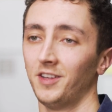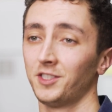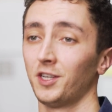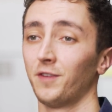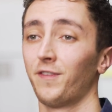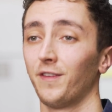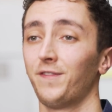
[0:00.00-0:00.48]

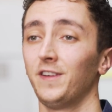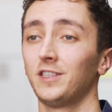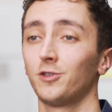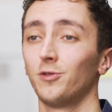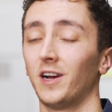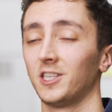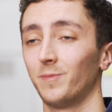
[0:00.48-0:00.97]
So for the
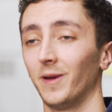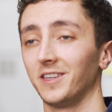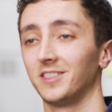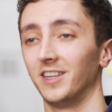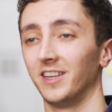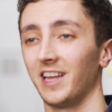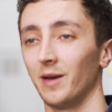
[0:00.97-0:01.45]
physical
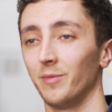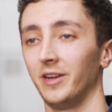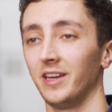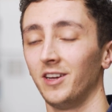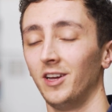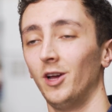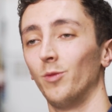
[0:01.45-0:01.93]
aspects to the
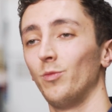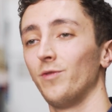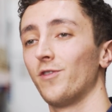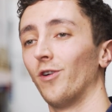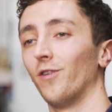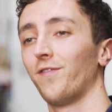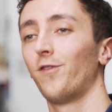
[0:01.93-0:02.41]
cabinet,
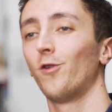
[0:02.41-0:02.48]
we've got a